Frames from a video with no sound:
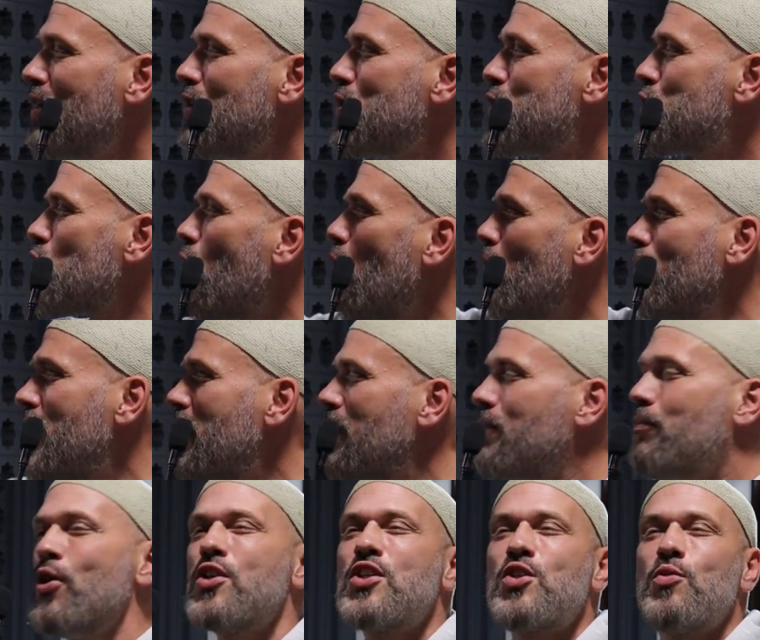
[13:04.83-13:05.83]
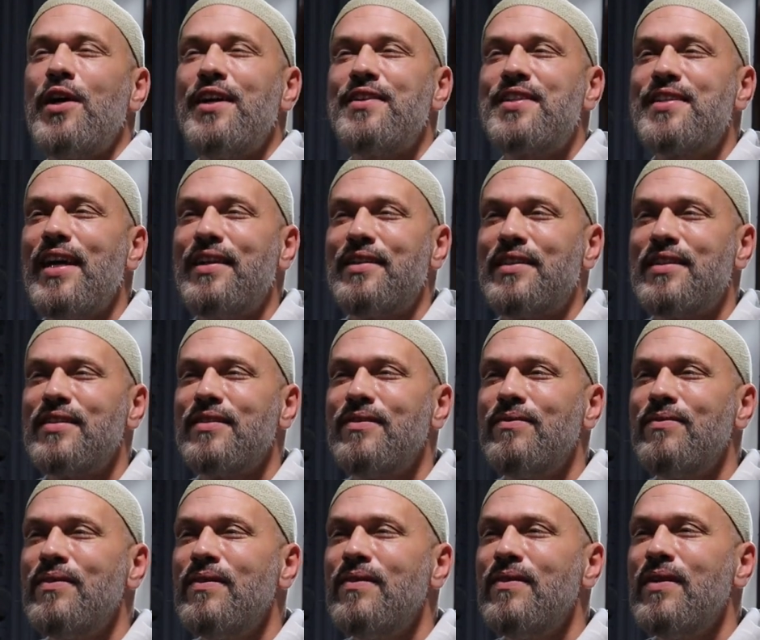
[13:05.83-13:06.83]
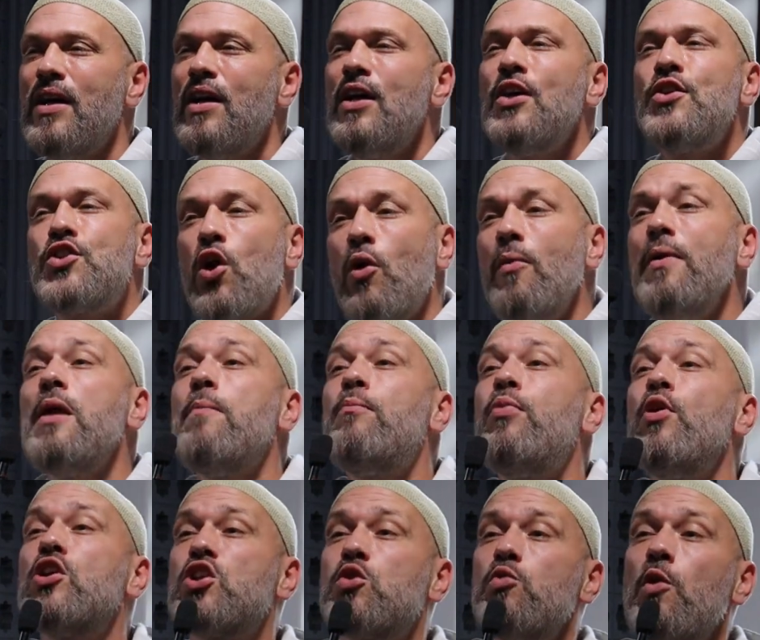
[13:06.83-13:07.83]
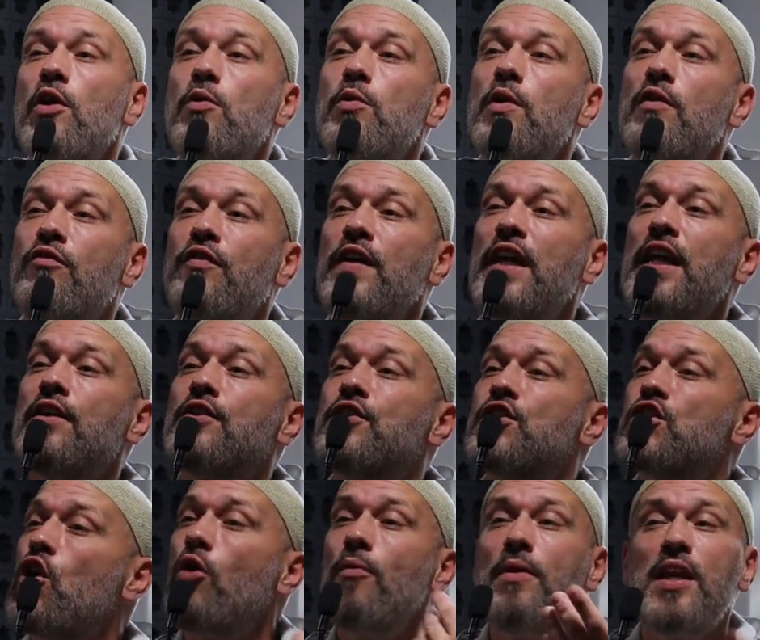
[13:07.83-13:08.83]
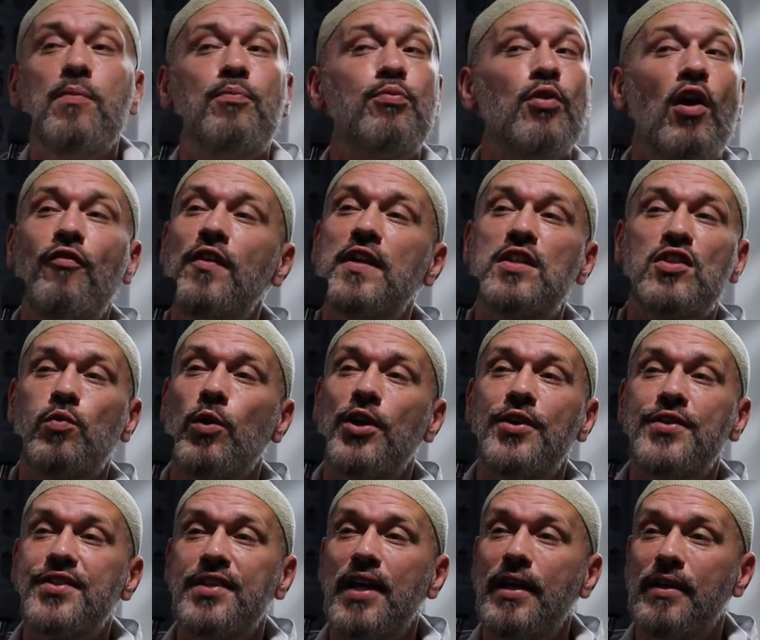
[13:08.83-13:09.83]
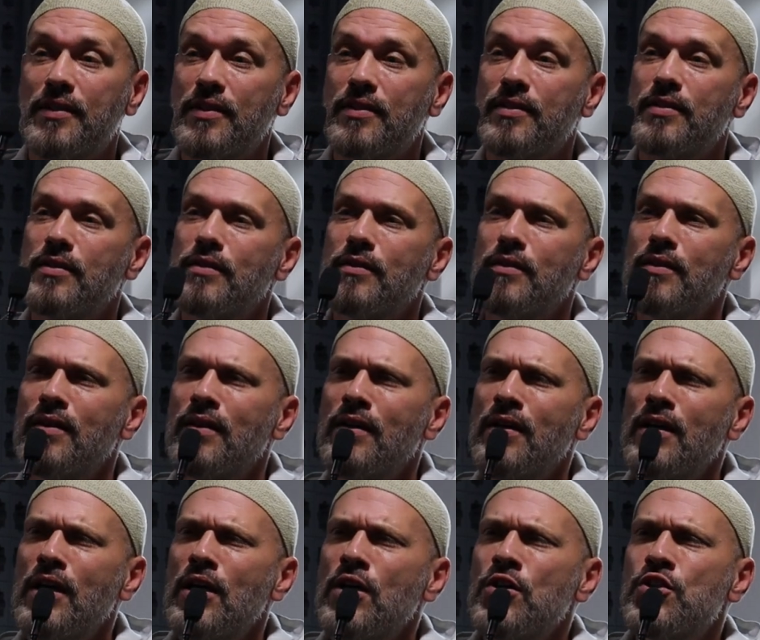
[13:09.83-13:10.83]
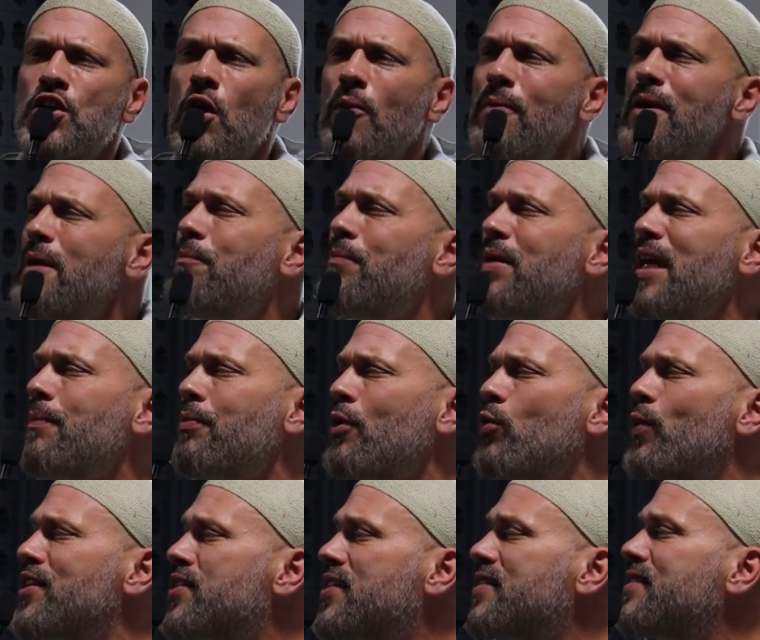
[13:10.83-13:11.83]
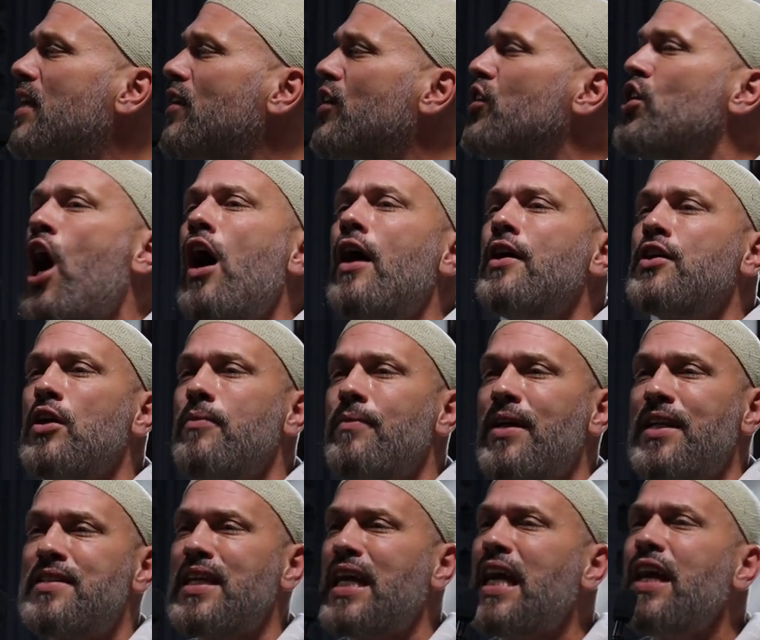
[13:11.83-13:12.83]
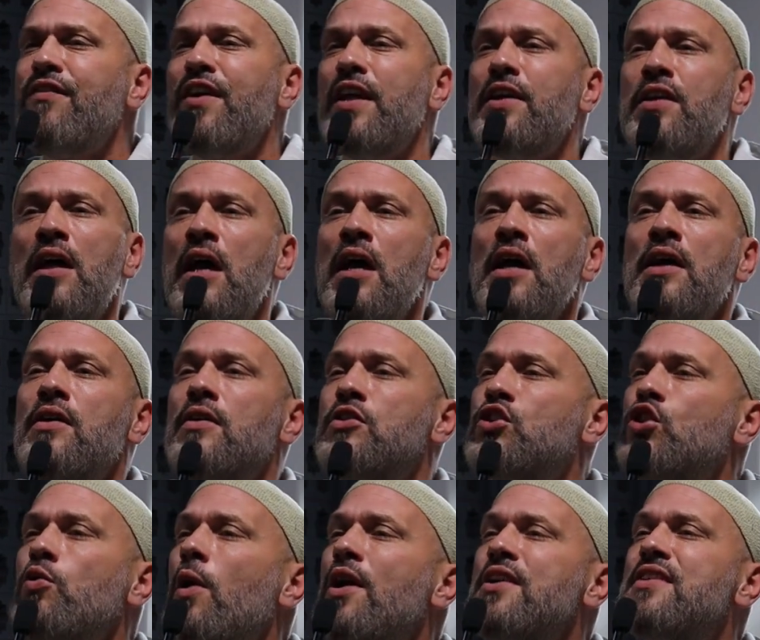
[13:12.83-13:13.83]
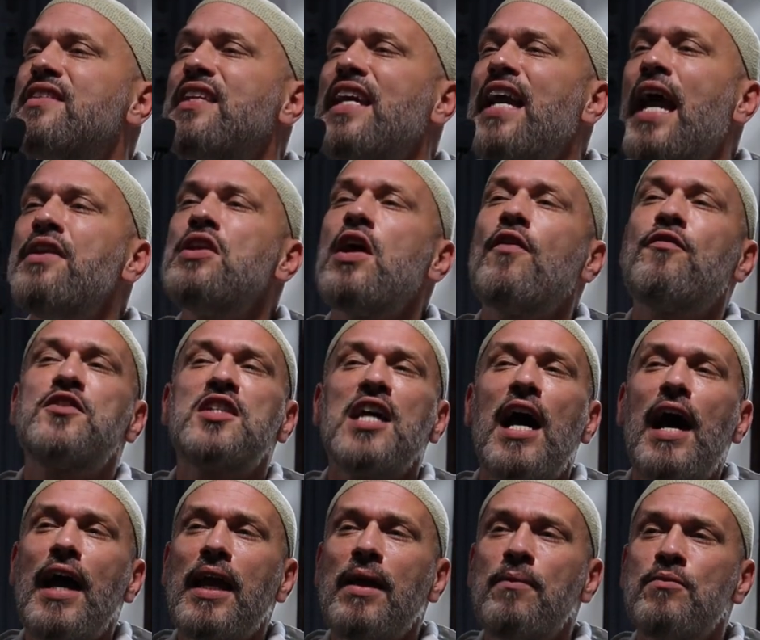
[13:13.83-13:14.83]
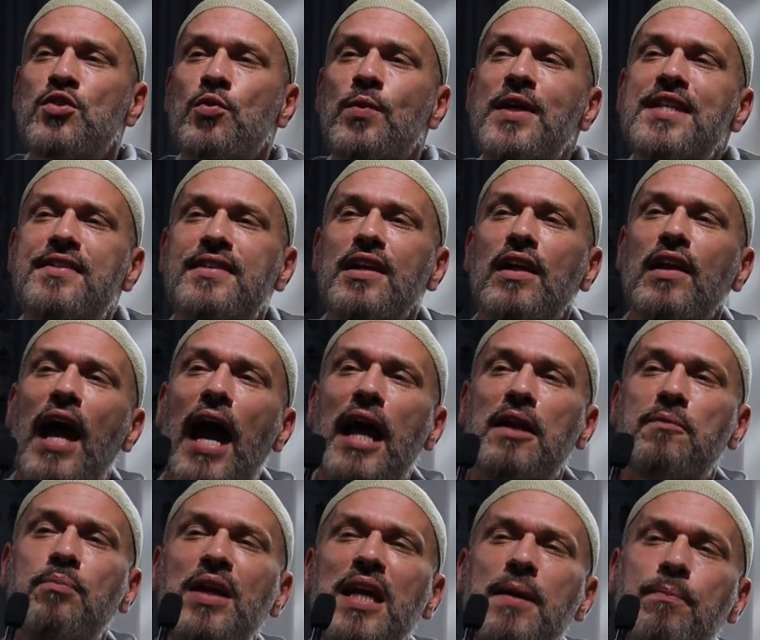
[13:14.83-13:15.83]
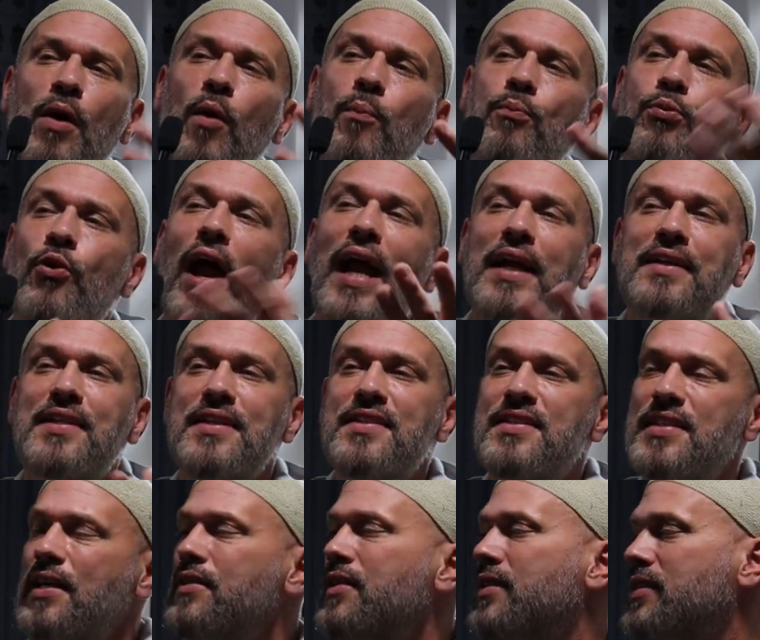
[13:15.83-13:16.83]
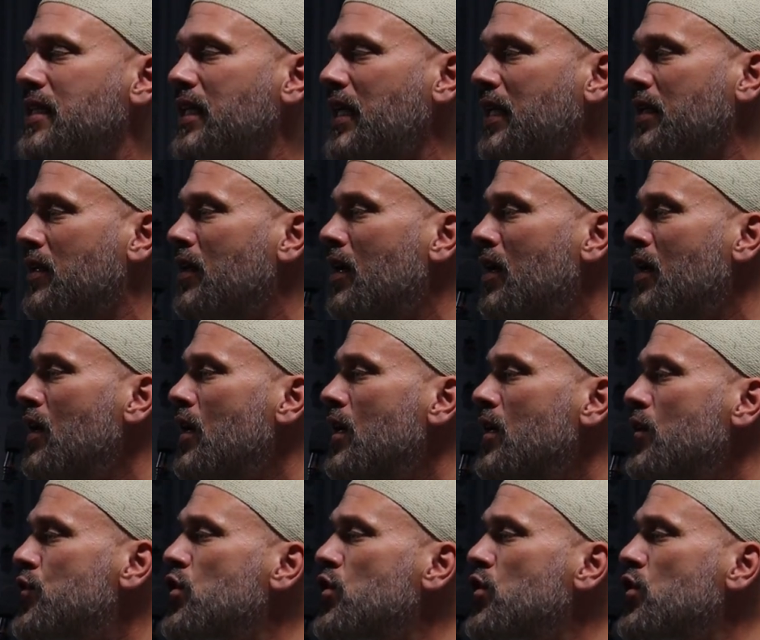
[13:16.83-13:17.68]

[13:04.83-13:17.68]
So many books were sent, so many books were revealed, so many prophets were sent, so many people were still in argument, even towards the end of times we still had people practicing the deen.